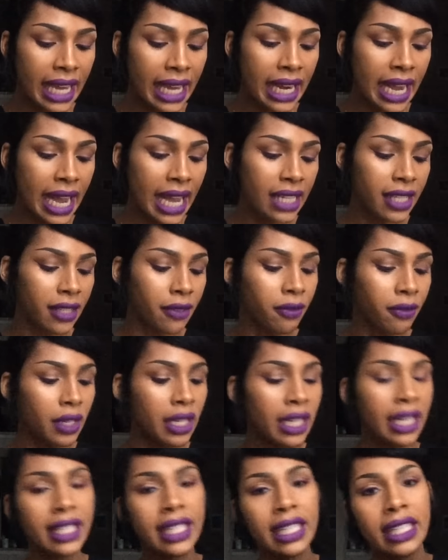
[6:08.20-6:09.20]
and it has
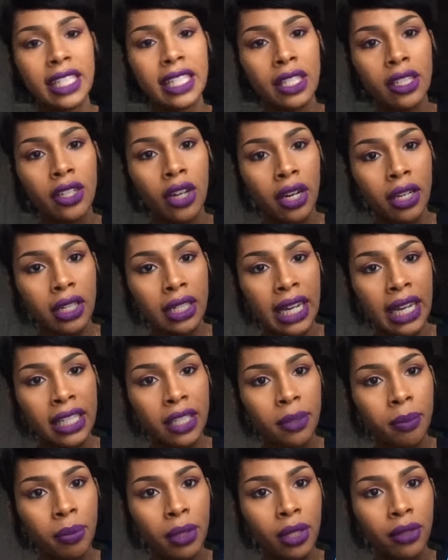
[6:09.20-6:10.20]
like this dark,
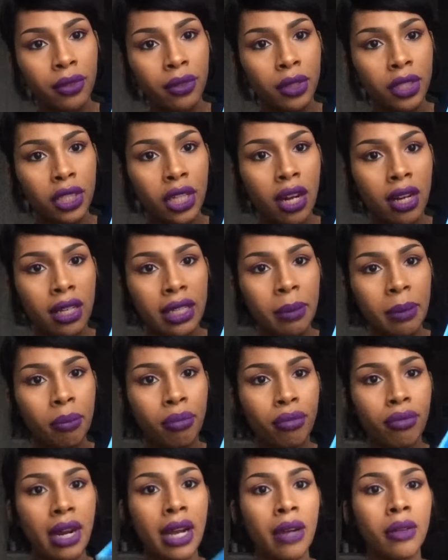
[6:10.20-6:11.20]
nice, beautiful chocolate
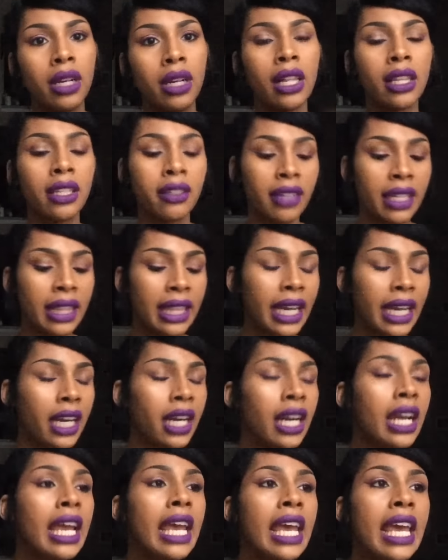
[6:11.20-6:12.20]
brown color in there.